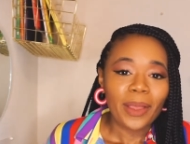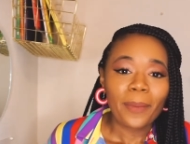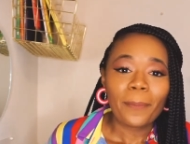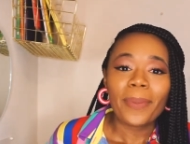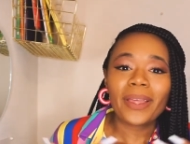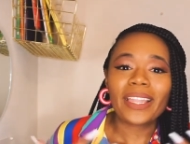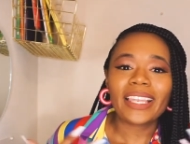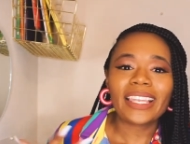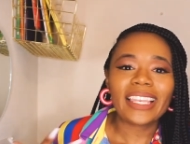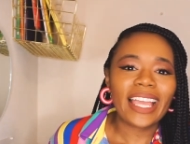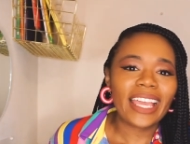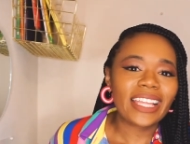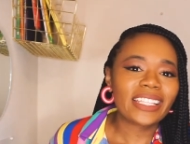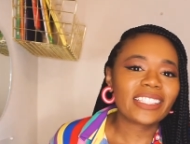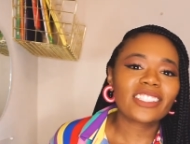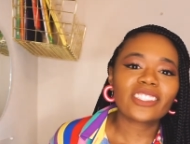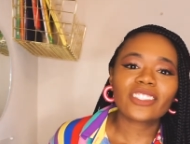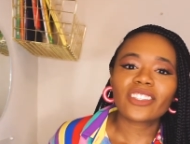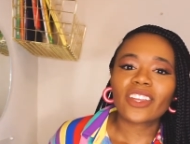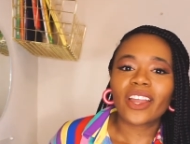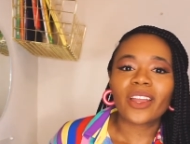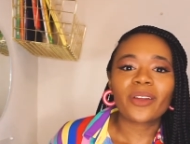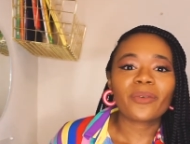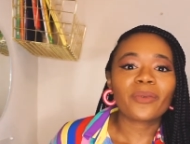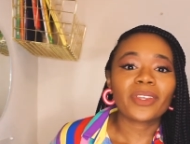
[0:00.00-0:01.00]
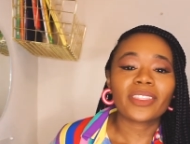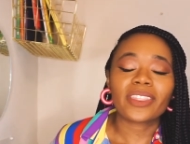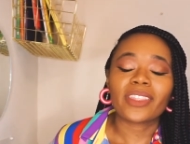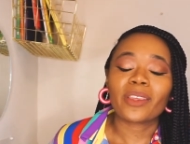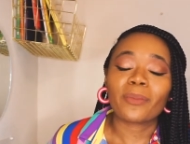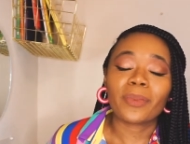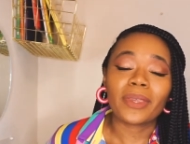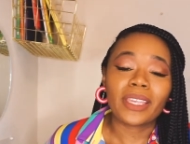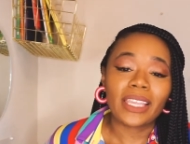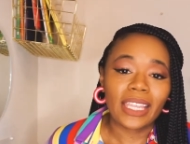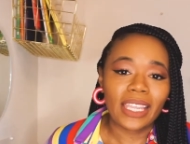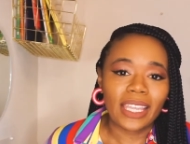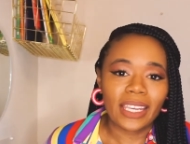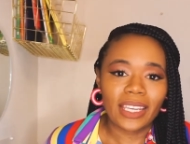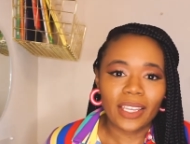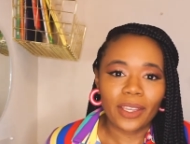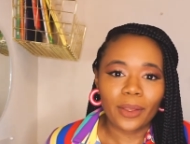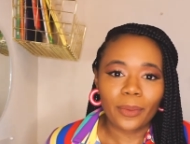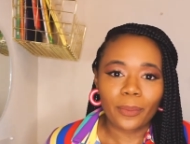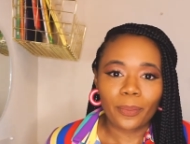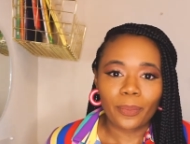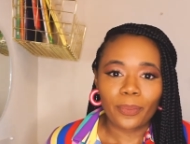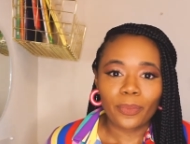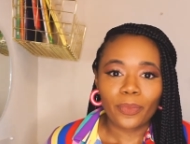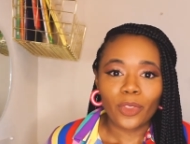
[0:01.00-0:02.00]
But let's start with the
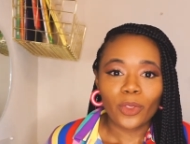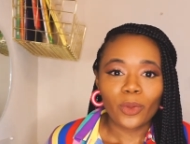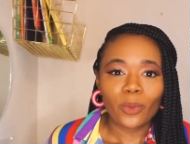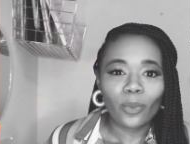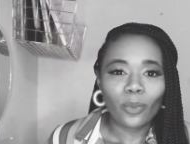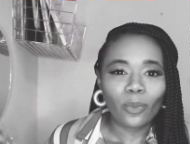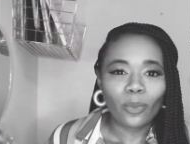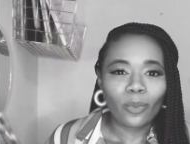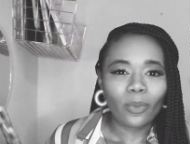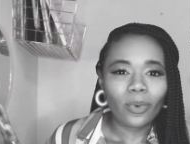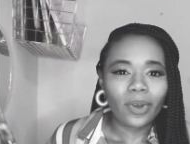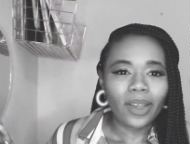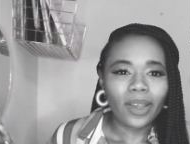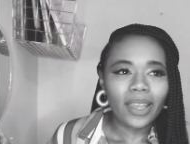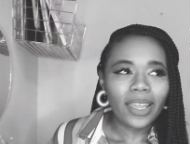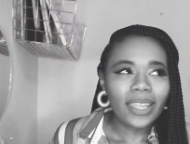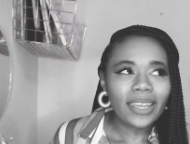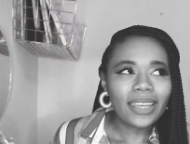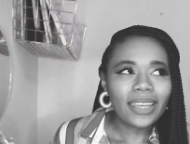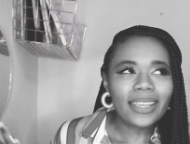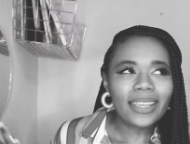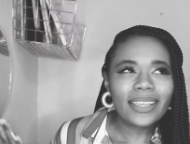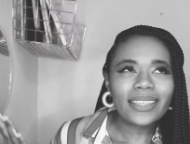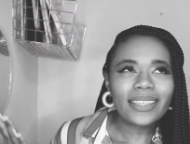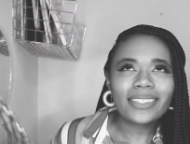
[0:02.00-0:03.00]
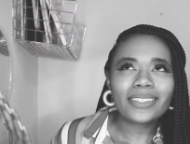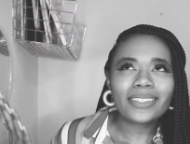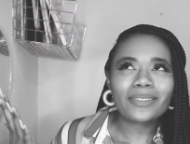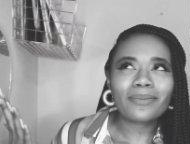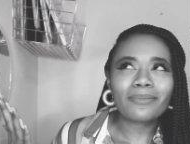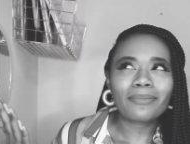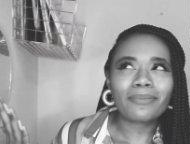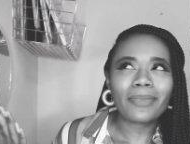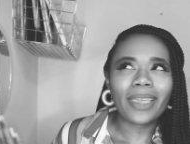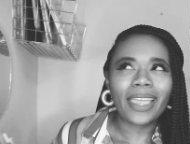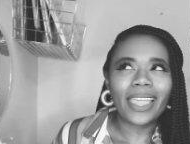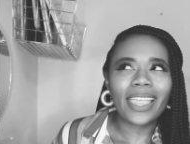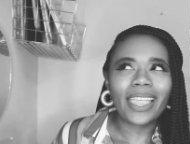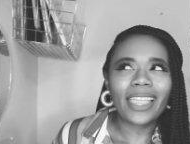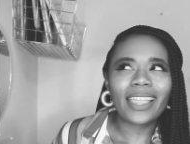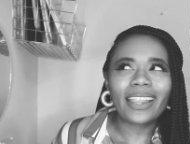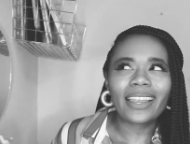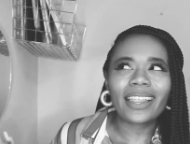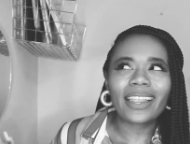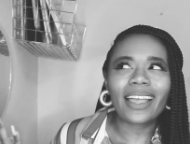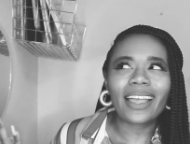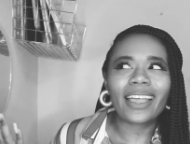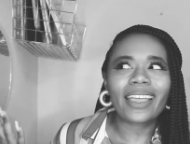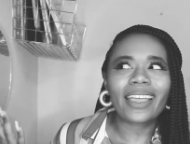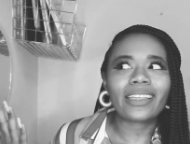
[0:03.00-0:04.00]
beginning. What is main
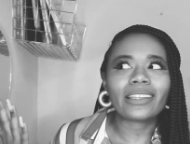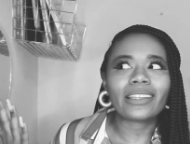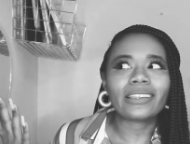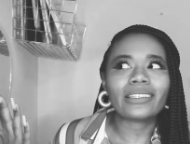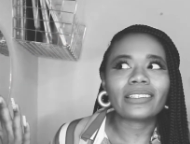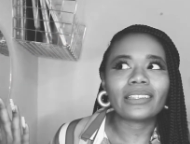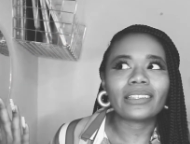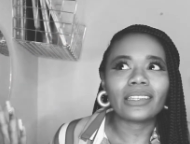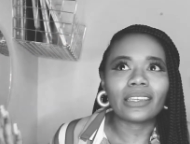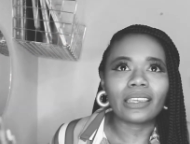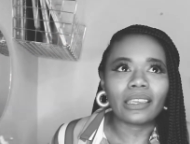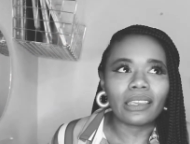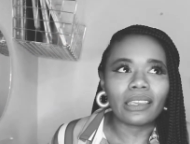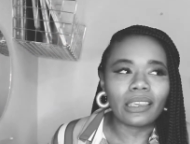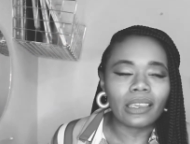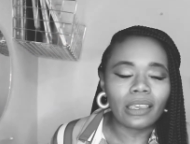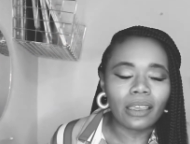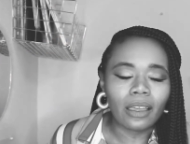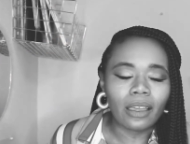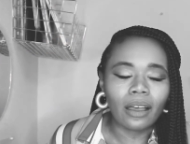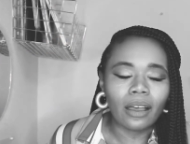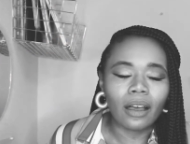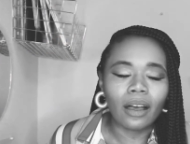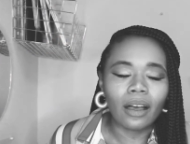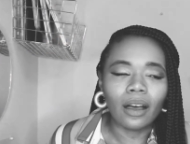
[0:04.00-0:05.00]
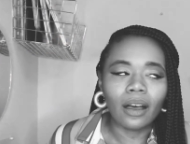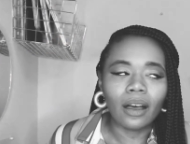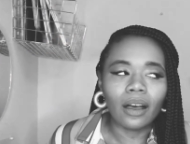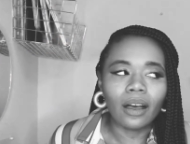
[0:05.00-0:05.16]
idea?